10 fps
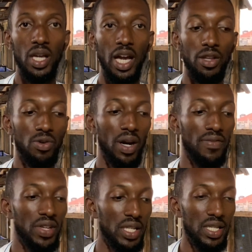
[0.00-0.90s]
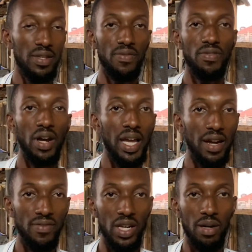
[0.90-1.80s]
I don't have any fry
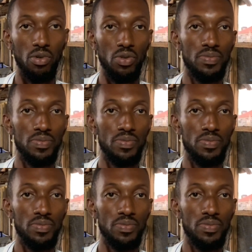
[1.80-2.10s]
available.